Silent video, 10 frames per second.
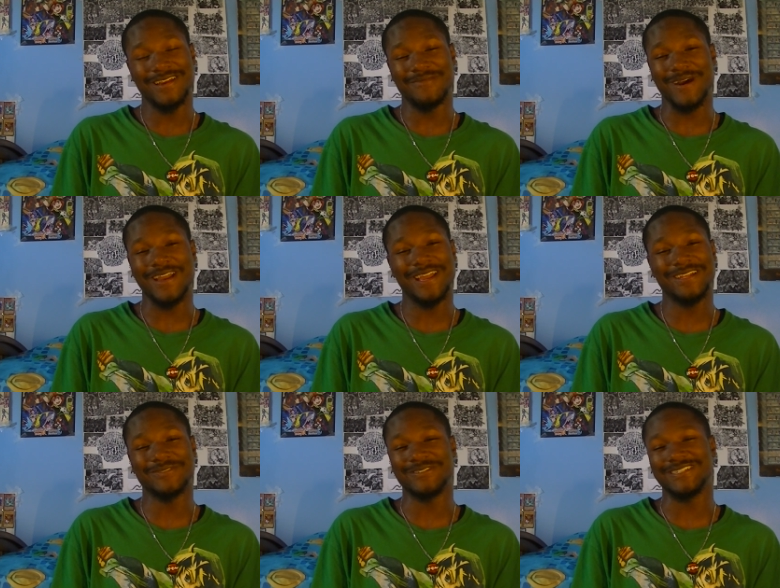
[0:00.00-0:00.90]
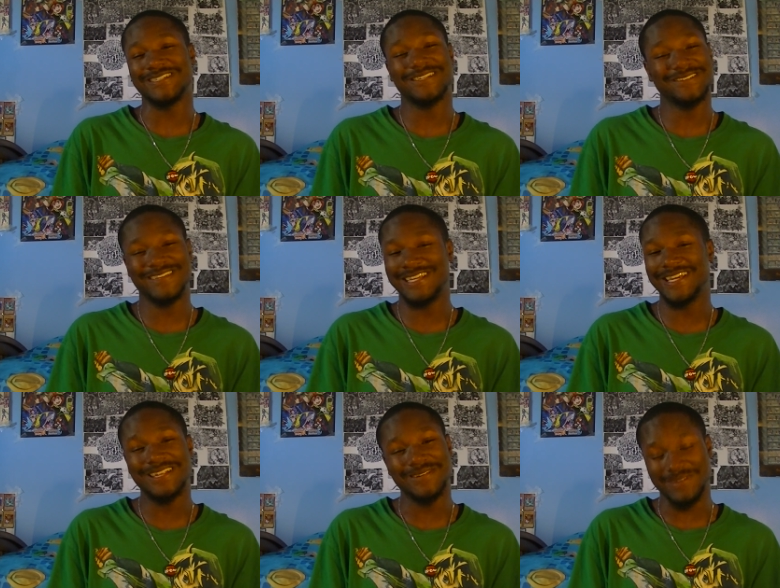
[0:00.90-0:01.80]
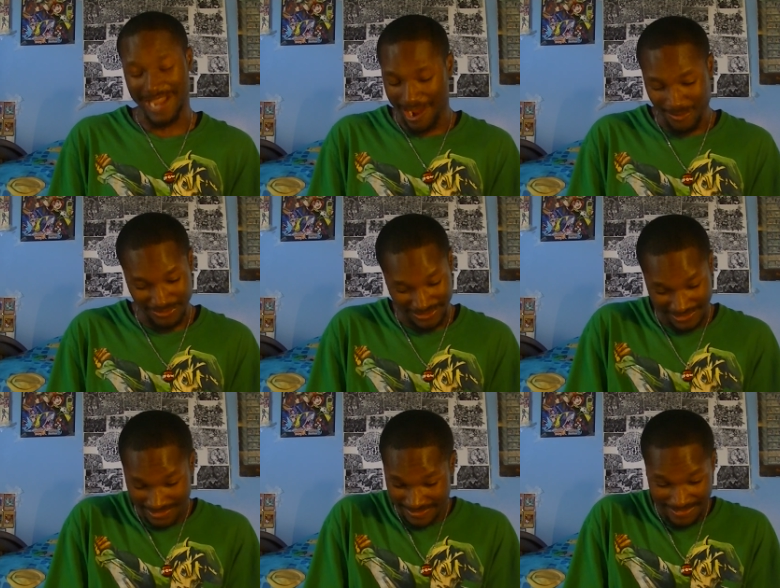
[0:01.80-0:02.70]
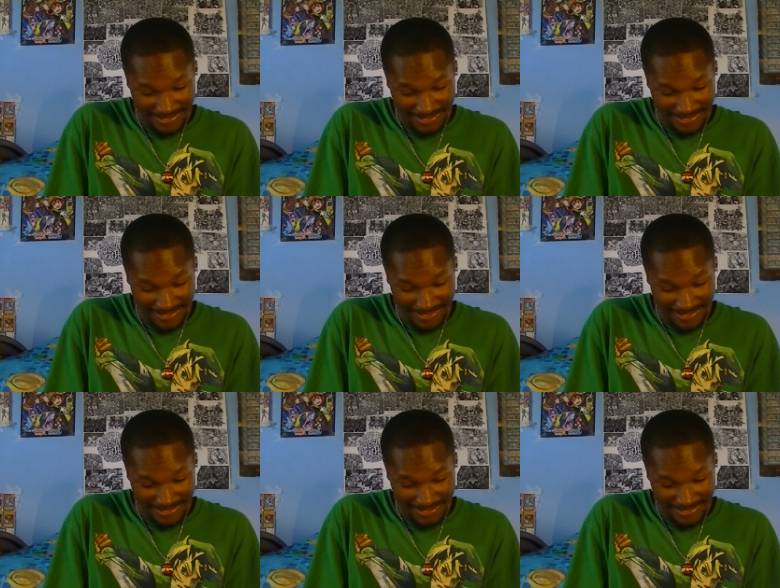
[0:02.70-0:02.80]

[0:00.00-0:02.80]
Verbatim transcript: My hands was just killing me. I was just